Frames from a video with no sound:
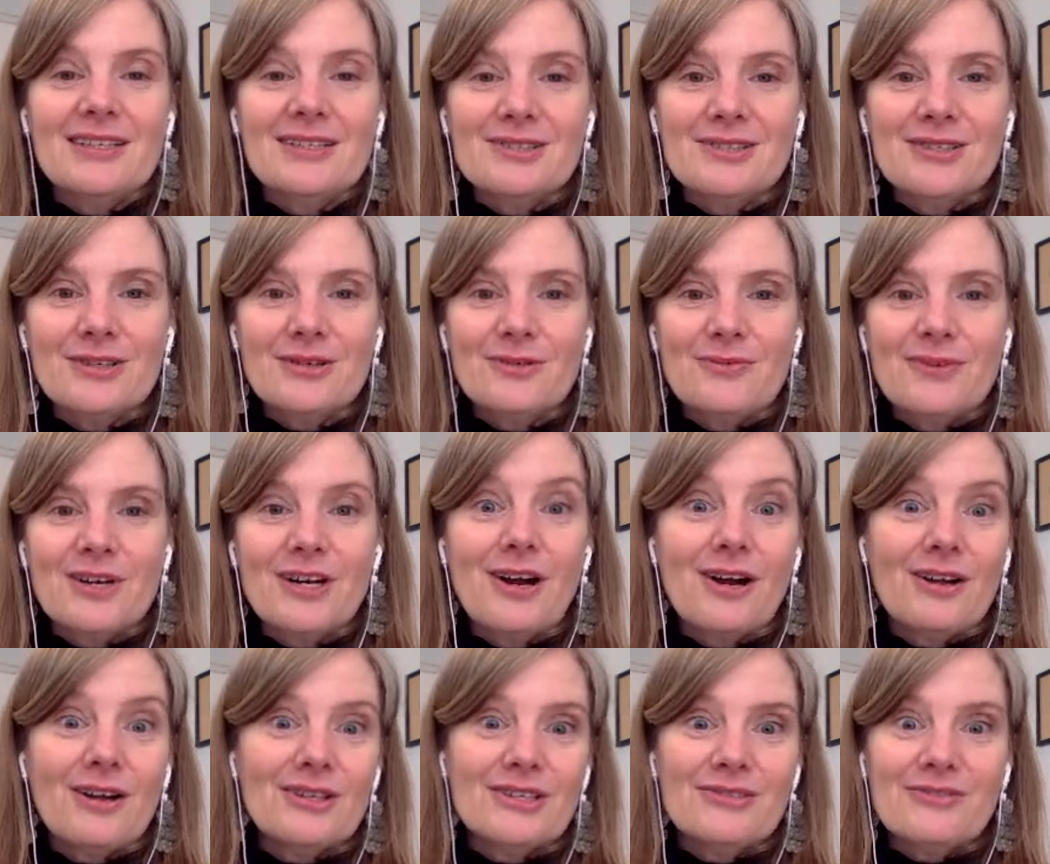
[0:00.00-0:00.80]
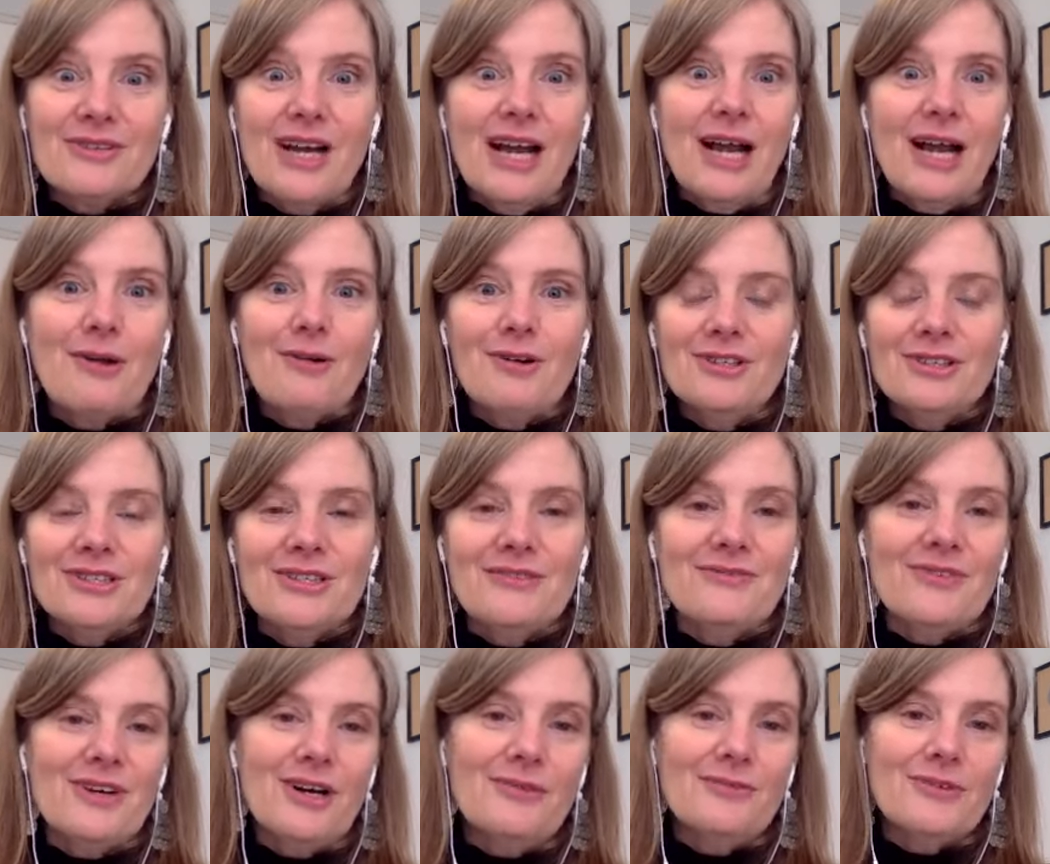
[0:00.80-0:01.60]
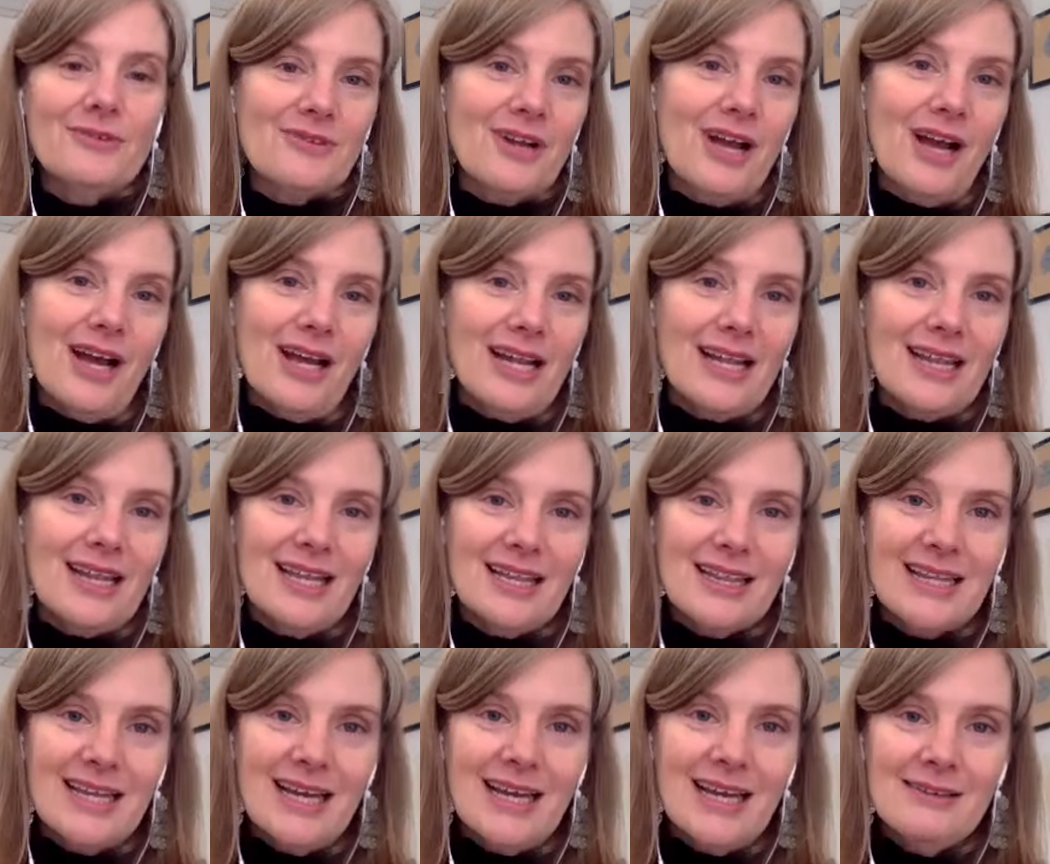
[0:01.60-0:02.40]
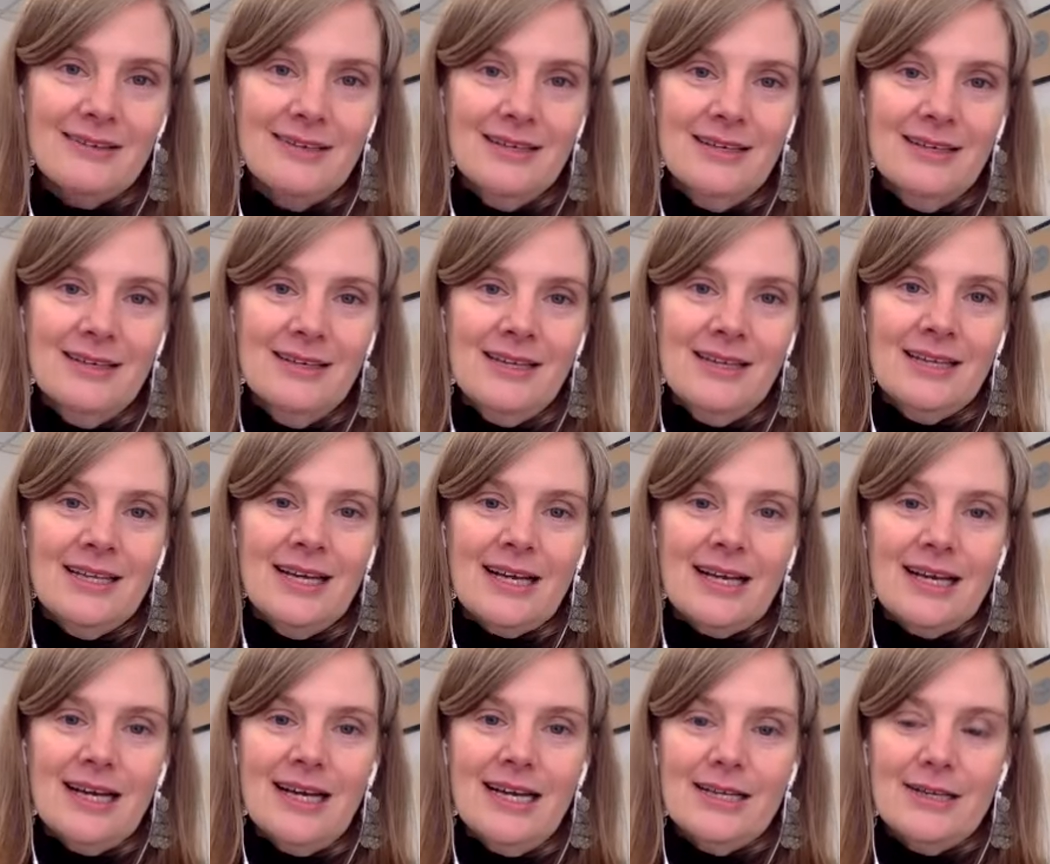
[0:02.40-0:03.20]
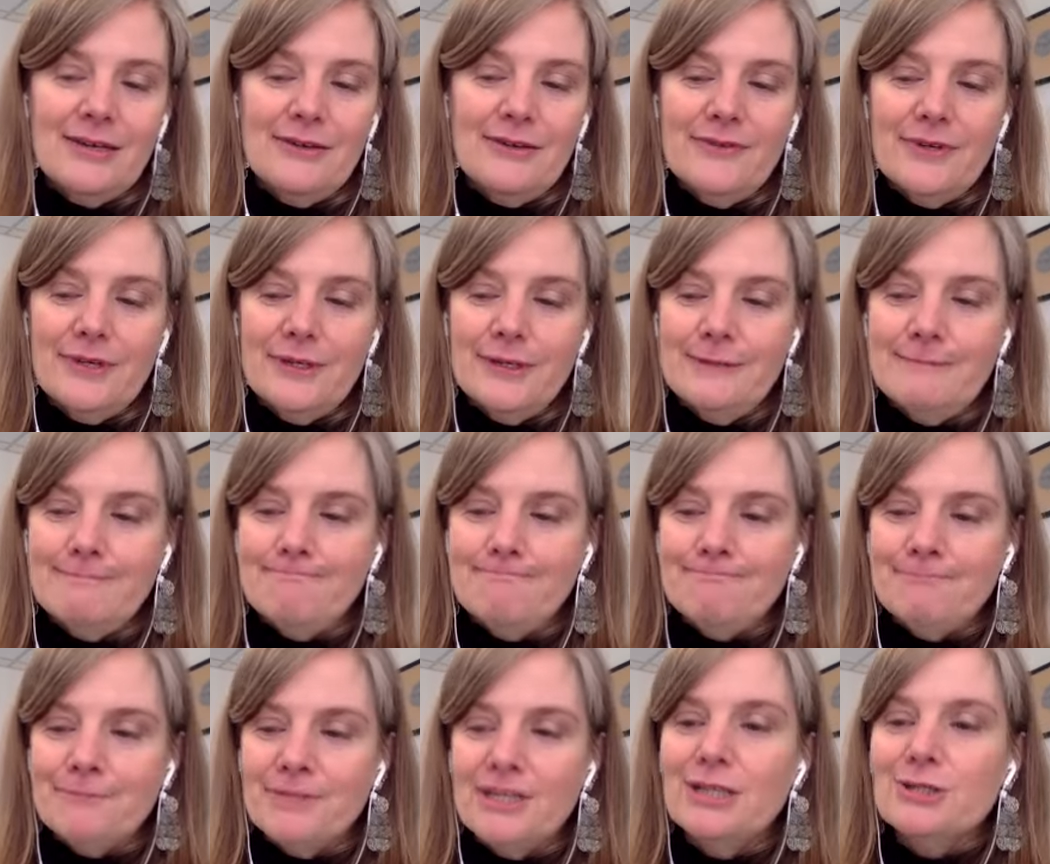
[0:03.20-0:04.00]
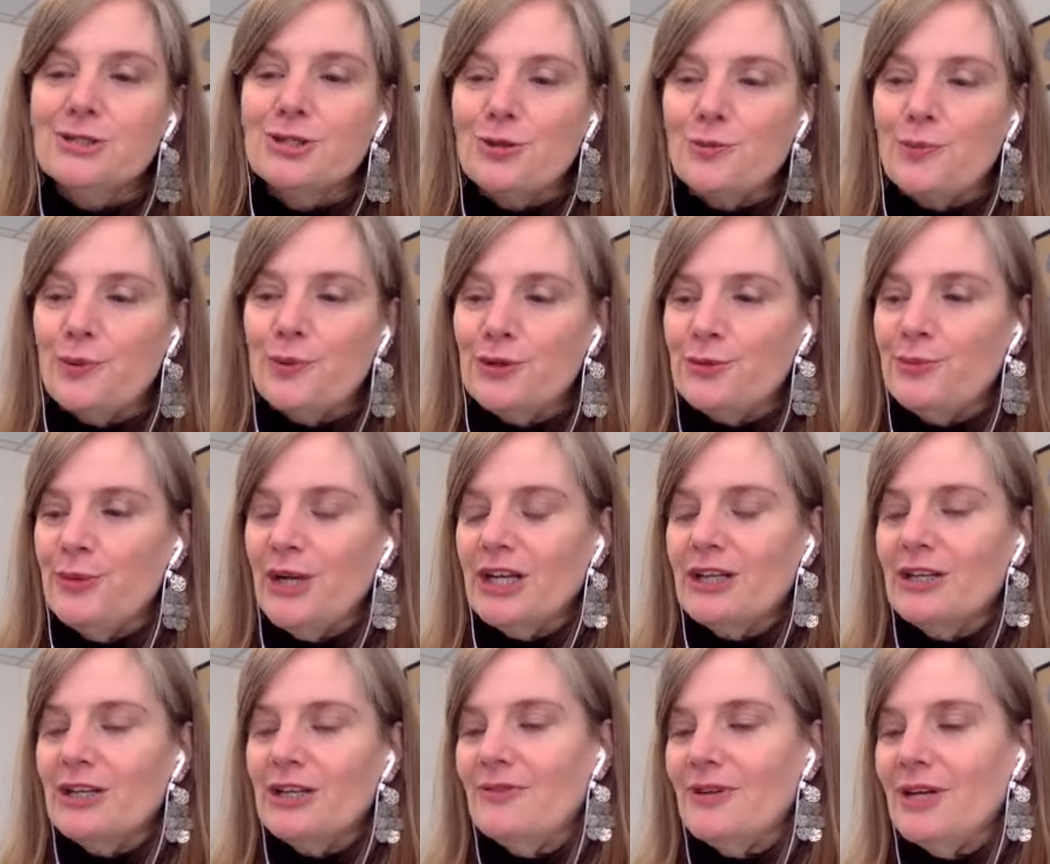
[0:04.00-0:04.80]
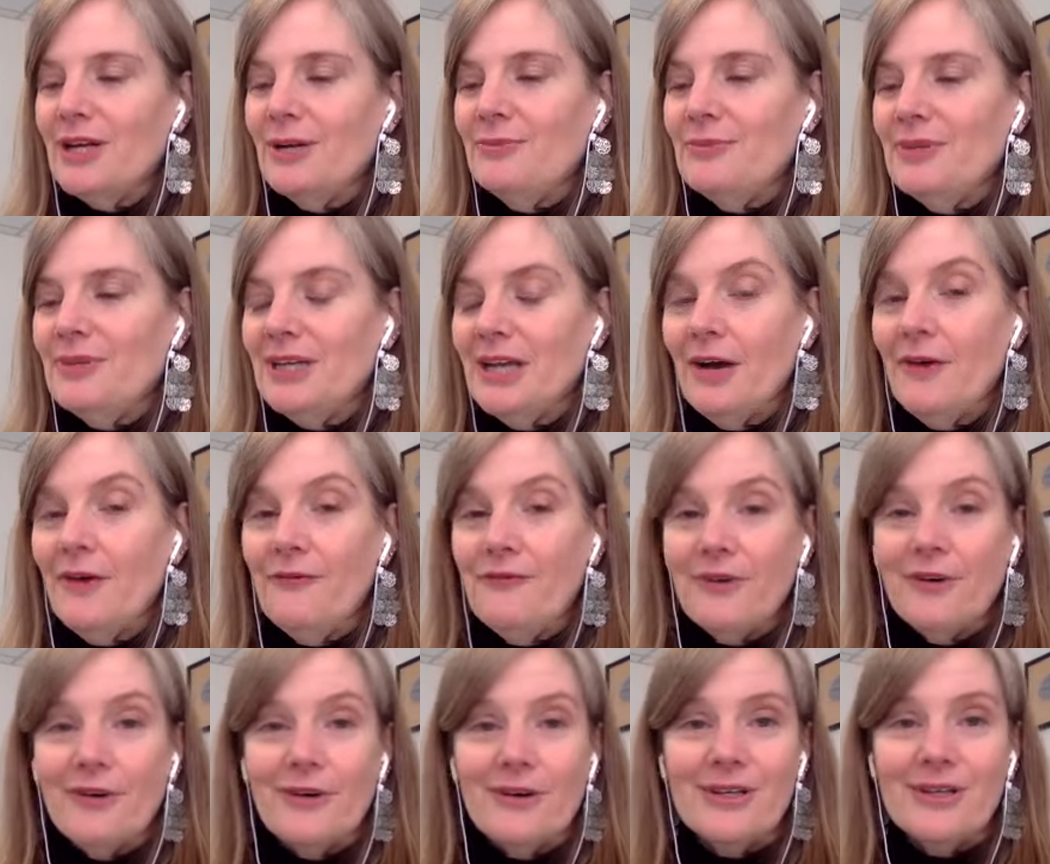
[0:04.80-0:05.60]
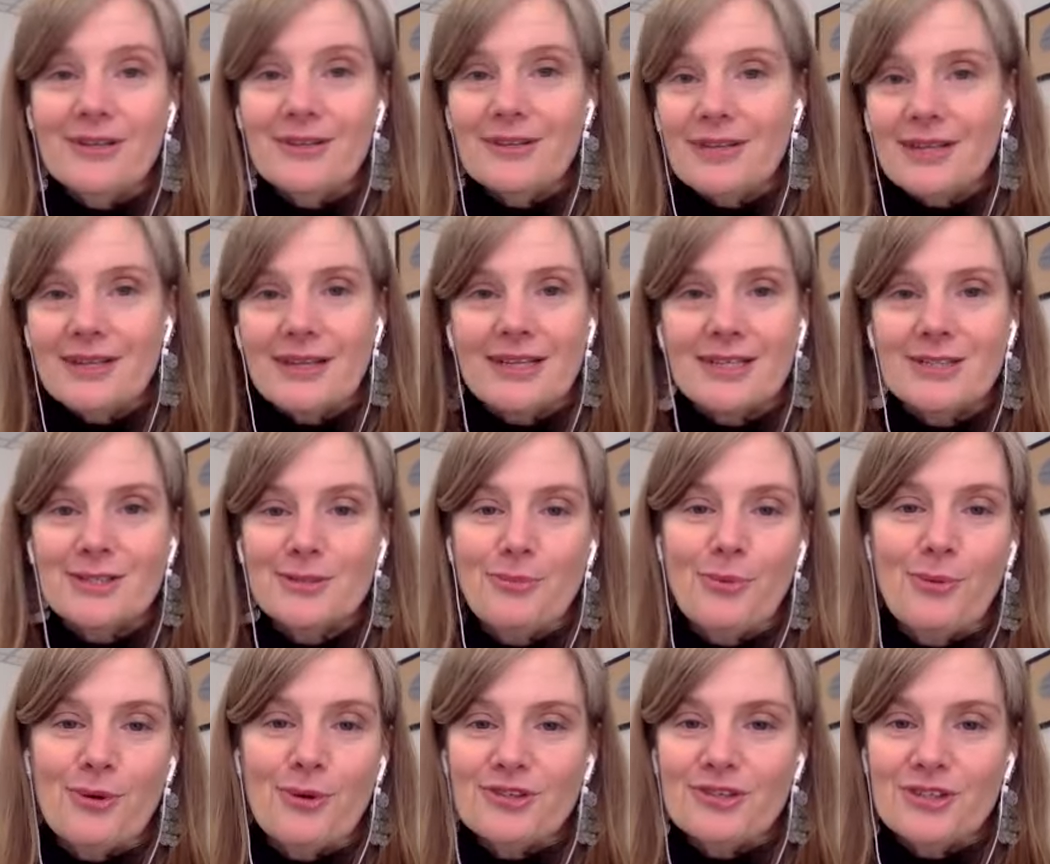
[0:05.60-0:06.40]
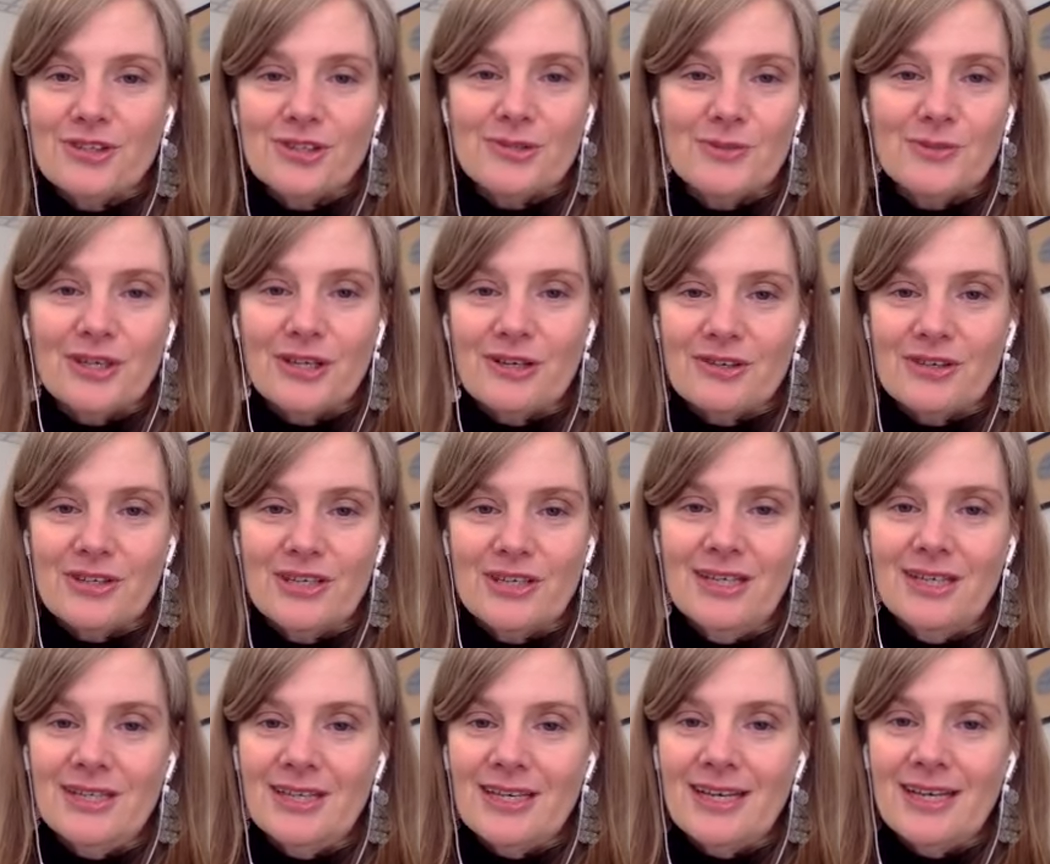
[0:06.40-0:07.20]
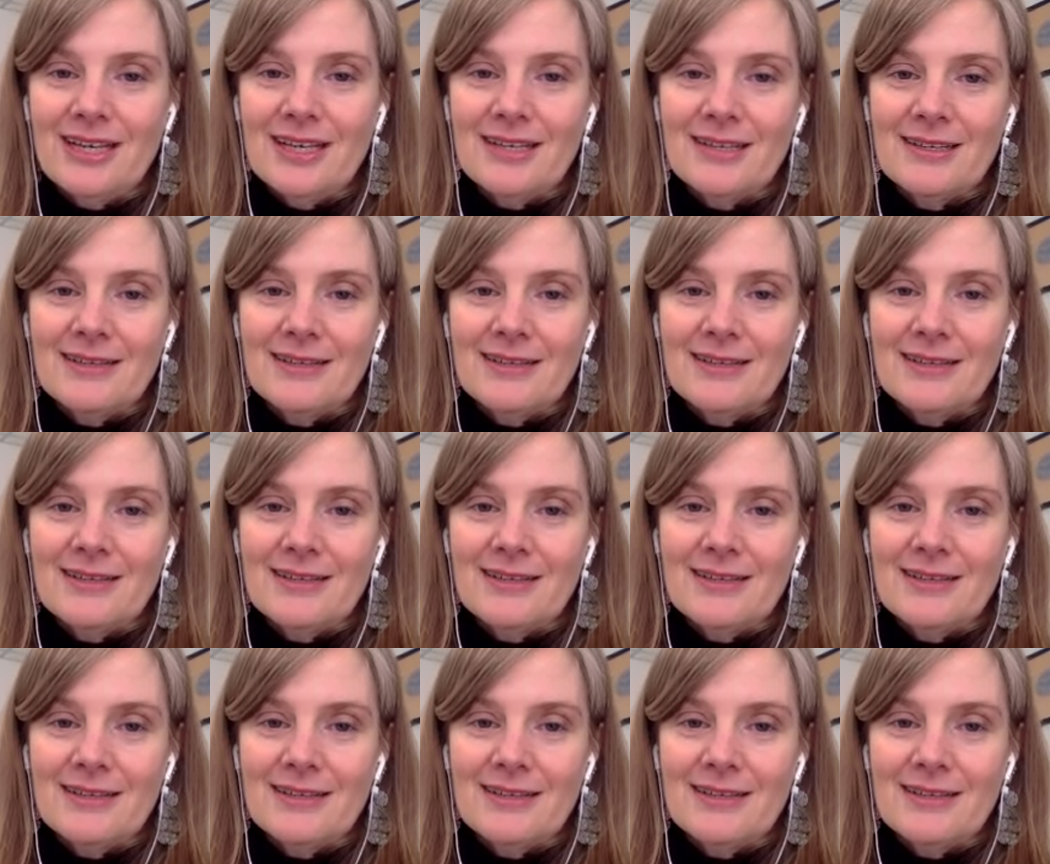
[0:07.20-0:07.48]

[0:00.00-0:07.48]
So regardless of Chiron's involved or not, I think that that kind of lens or perspective can be helpful and like supports just what you're saying, I think.